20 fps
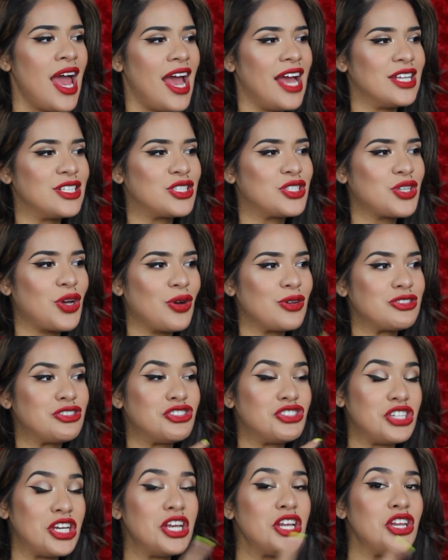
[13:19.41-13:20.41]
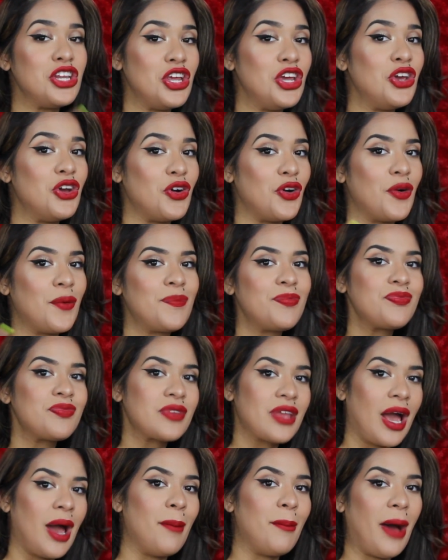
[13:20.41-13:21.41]
And so she knew
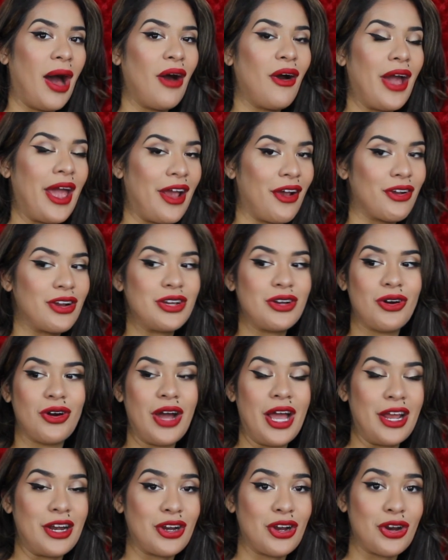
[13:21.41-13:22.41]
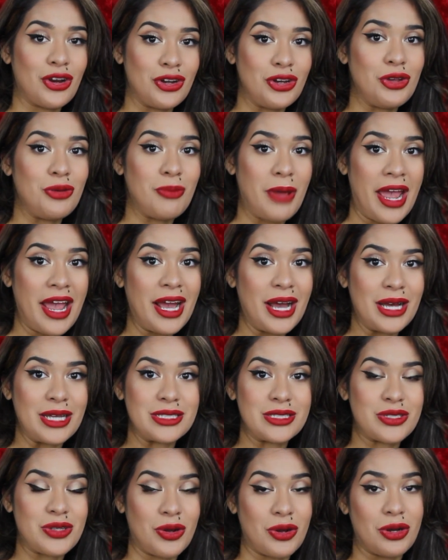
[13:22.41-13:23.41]
about Ariel and her new
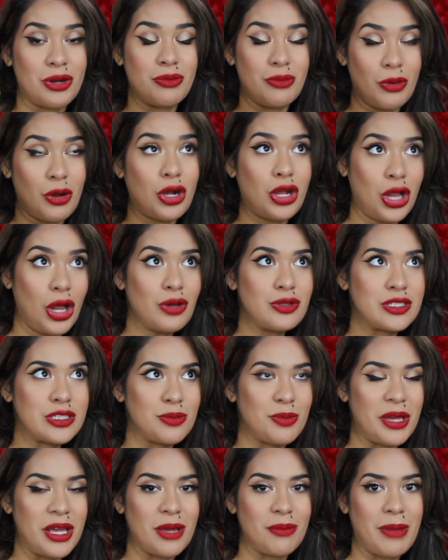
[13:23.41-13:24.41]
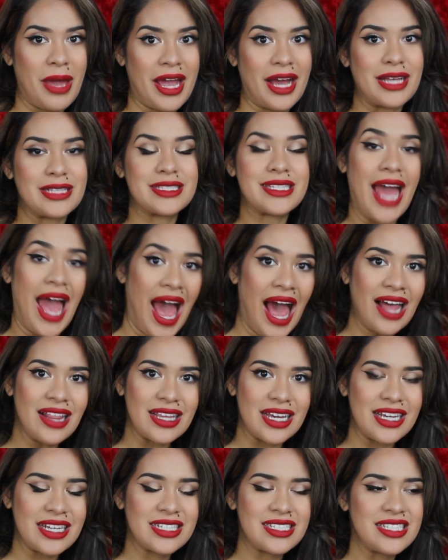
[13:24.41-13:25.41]
man's, or close to being man's,
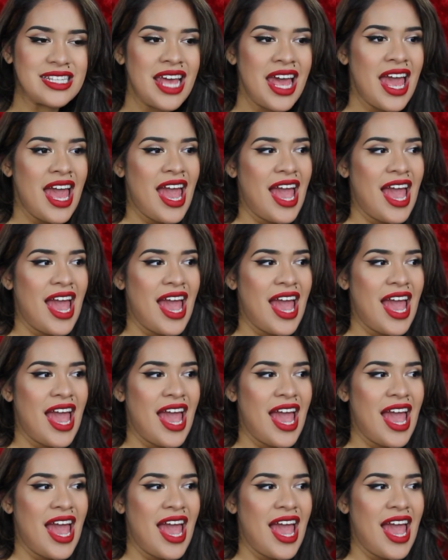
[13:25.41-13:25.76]
Alex.